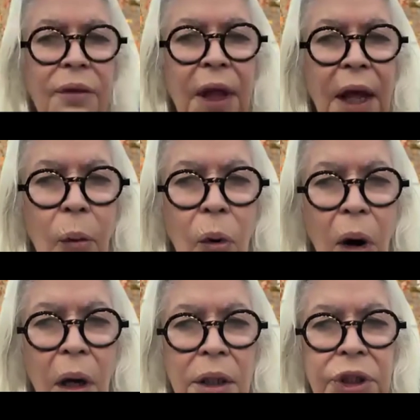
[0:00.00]
there
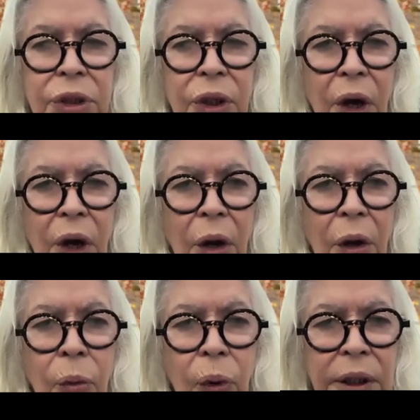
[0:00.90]
was
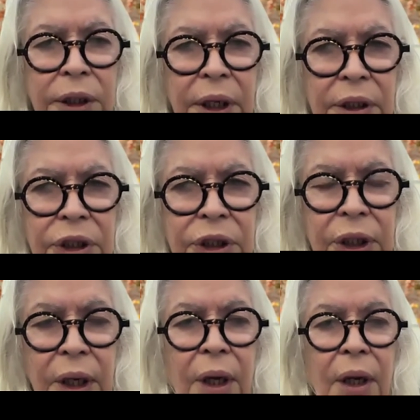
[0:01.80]
no
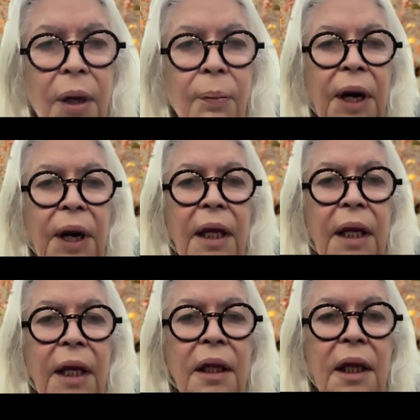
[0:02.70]
wilderness, but
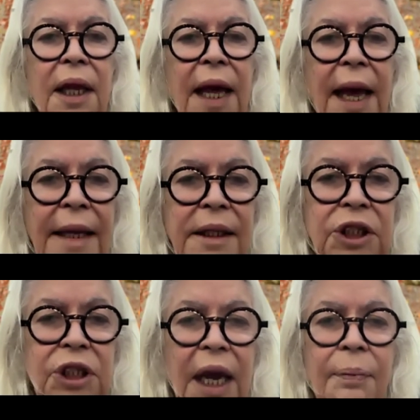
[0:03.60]
a
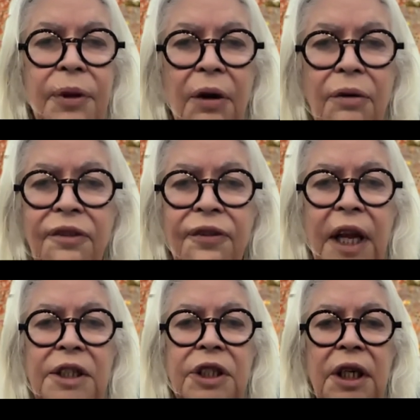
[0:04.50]
landscape that
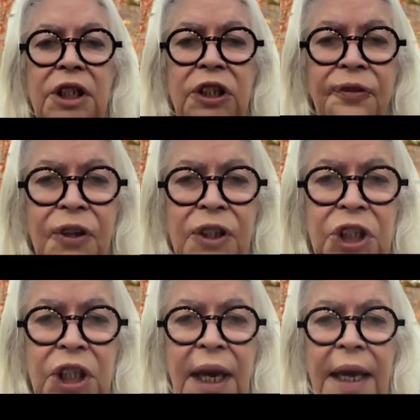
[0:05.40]
reflected a
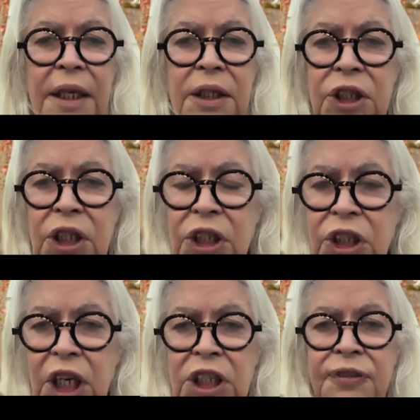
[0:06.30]
sophisticated,
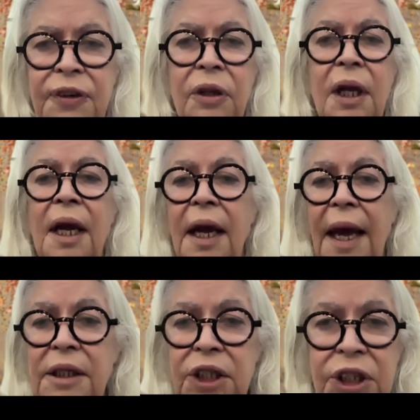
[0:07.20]
successful,
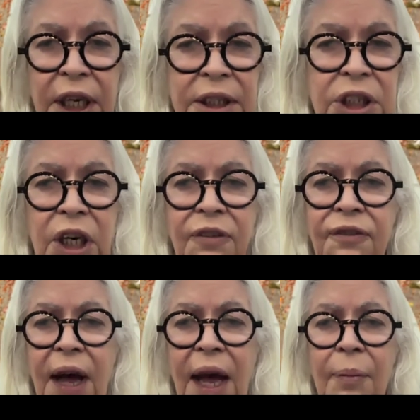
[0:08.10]
and sensitive
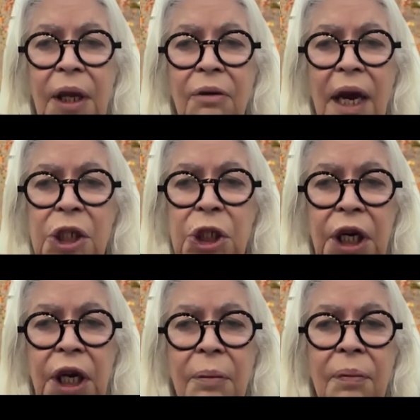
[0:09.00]
farming
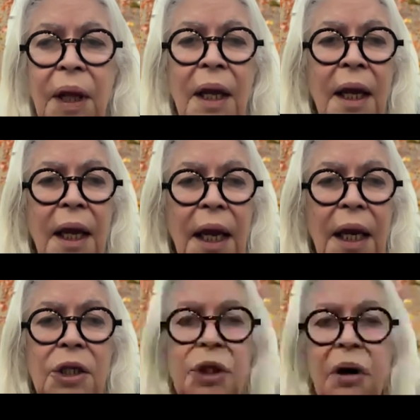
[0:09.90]
regime
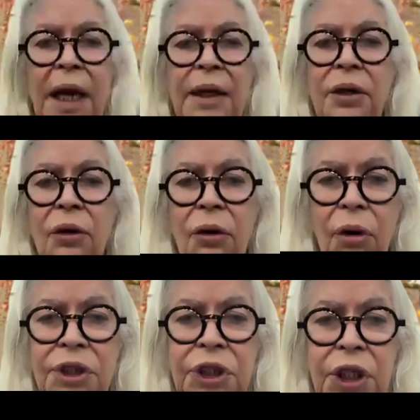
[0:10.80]
integrated
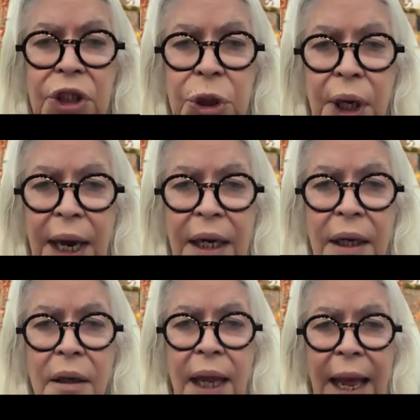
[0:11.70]
across the
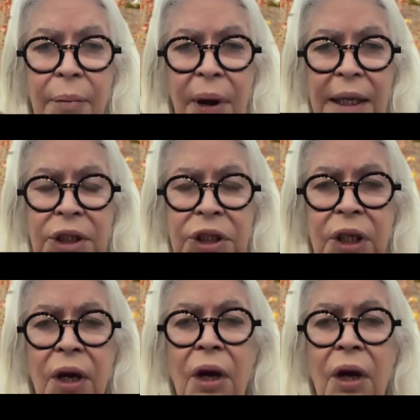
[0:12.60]
Australian landmass.